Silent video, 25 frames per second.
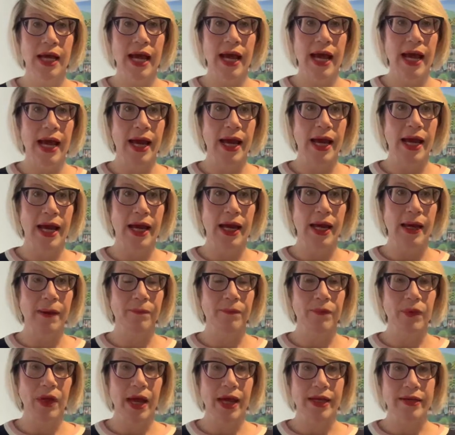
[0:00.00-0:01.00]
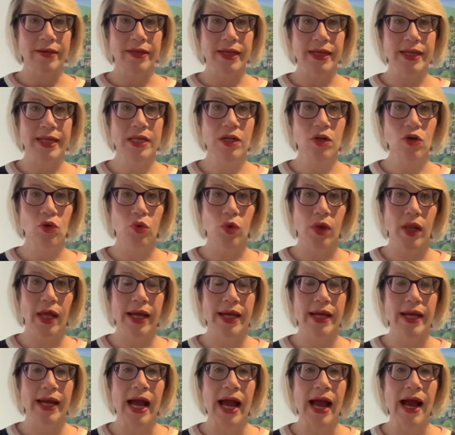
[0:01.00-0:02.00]
And
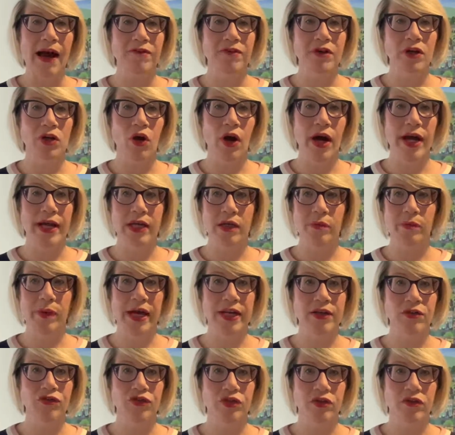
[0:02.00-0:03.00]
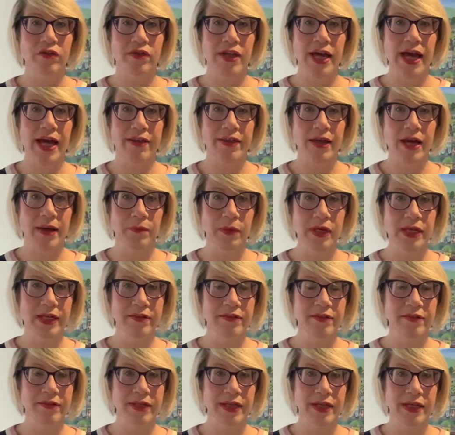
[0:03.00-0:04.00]
equally, have I got any pensions there that I'm
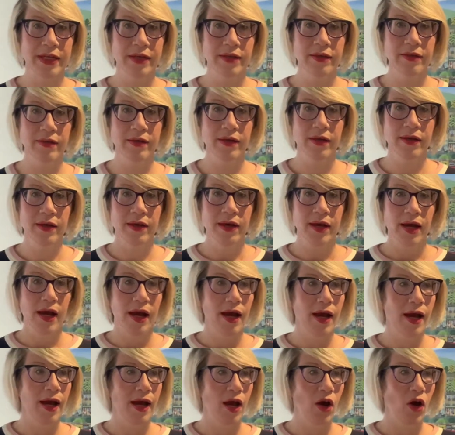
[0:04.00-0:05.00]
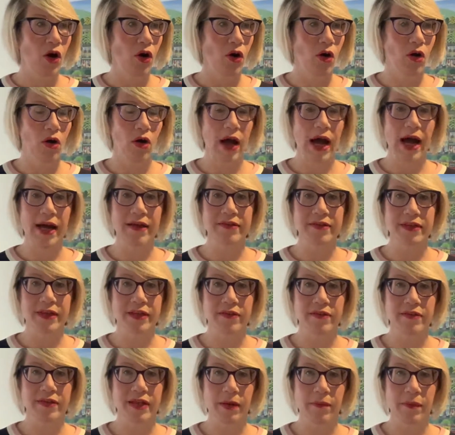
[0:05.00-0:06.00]
listing or
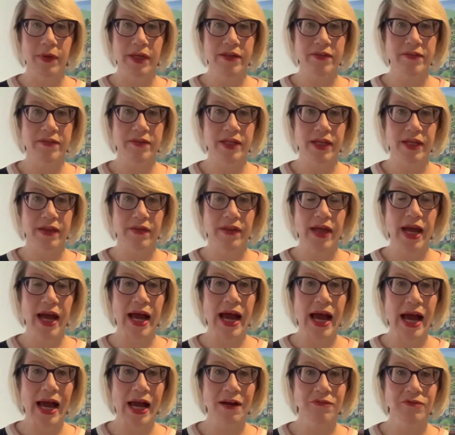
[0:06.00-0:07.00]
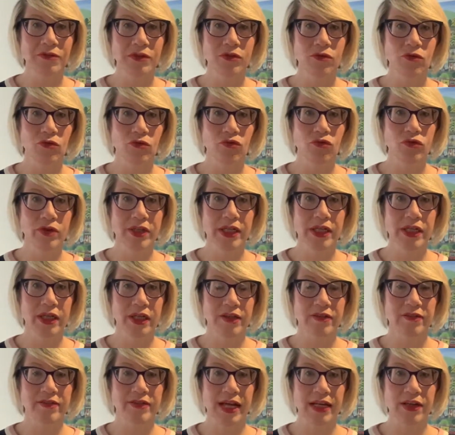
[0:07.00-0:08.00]
assets that I'm listing that haven't really
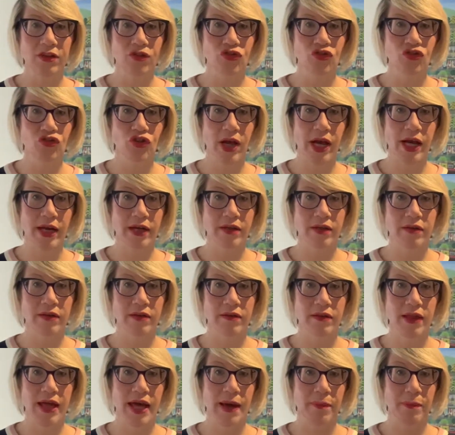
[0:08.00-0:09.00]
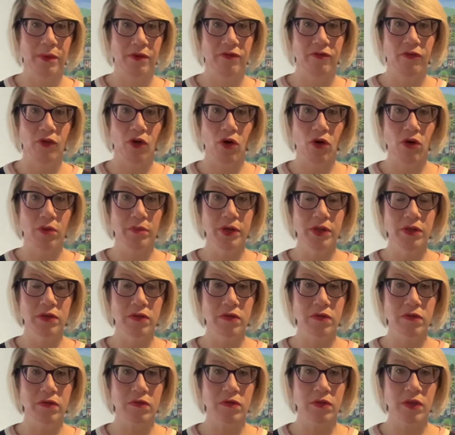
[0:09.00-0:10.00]
sense checked their
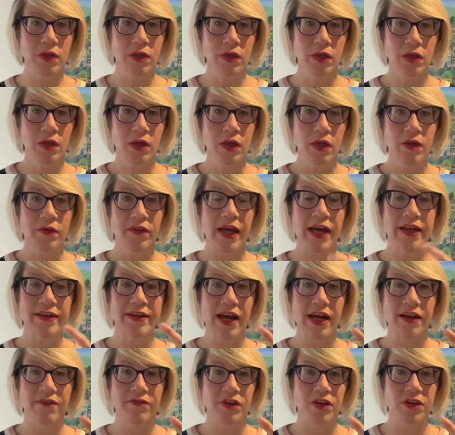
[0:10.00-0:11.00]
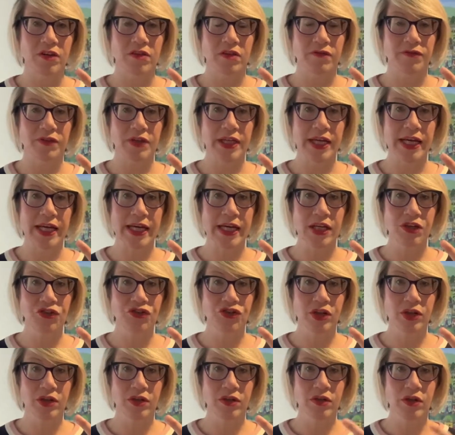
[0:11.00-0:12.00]
performance, their
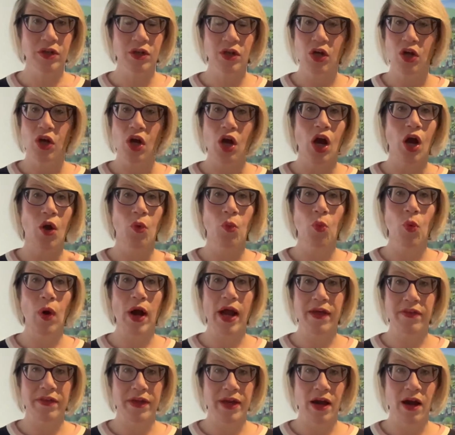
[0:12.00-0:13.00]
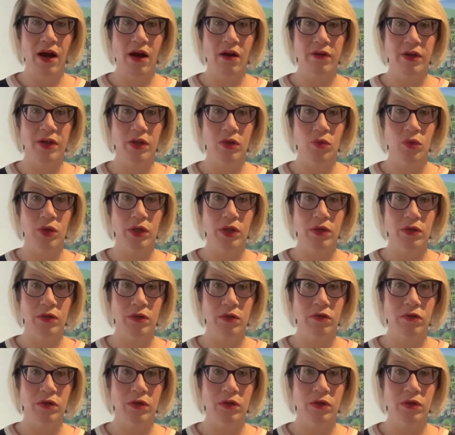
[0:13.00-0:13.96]
diversification, and where they are in the world,